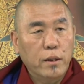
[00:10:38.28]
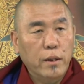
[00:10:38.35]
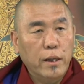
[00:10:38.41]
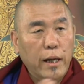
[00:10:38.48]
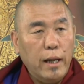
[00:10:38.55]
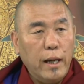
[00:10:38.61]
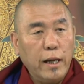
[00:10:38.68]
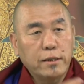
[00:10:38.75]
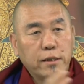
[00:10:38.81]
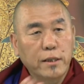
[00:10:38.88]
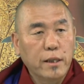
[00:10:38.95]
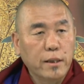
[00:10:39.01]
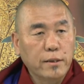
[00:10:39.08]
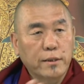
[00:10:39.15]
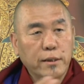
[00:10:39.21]

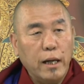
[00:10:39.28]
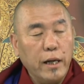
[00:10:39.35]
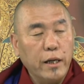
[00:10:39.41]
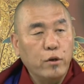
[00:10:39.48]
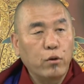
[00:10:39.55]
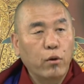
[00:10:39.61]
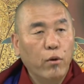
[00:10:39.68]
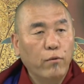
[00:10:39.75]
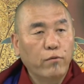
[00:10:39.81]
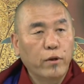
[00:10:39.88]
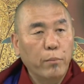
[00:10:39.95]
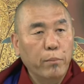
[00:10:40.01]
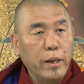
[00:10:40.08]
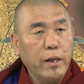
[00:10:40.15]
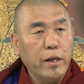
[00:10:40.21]
alternate side of the
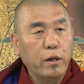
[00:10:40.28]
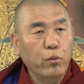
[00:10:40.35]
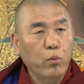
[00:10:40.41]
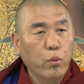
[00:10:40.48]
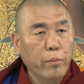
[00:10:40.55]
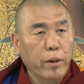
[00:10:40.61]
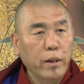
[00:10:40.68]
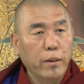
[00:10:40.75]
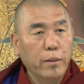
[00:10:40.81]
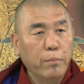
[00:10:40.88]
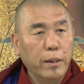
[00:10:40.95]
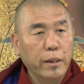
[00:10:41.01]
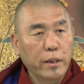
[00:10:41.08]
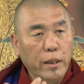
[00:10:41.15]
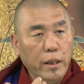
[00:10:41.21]
man and woman, but
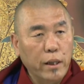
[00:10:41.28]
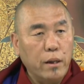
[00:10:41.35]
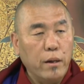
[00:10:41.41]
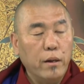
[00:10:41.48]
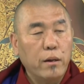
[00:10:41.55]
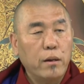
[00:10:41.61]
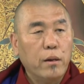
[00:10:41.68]
here